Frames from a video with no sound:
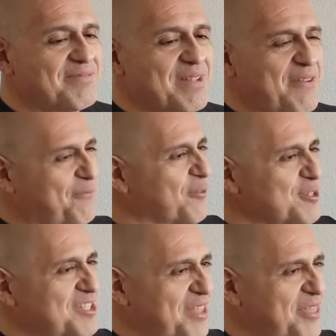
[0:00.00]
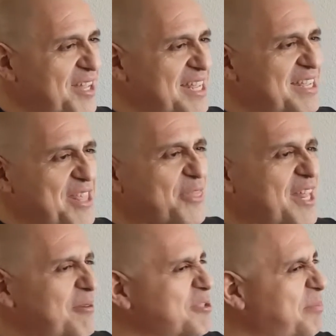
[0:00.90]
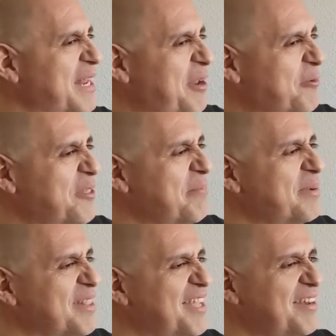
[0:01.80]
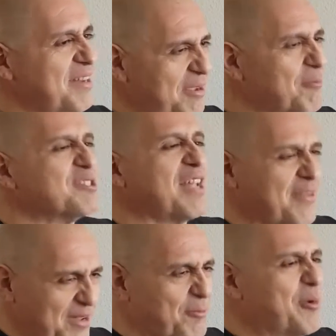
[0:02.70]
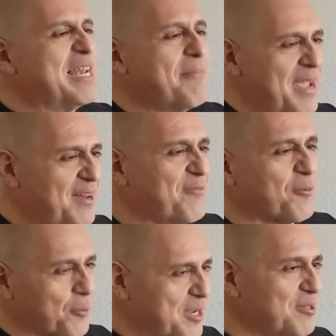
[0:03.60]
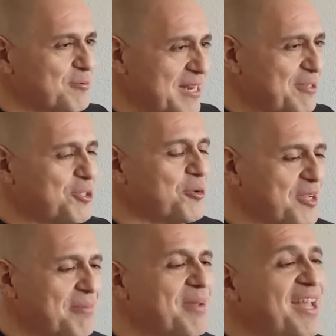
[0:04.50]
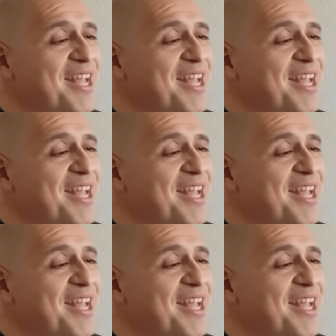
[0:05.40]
at first I thought, he thought I was playing with him, but then it was like, it really made it for real when I showed up.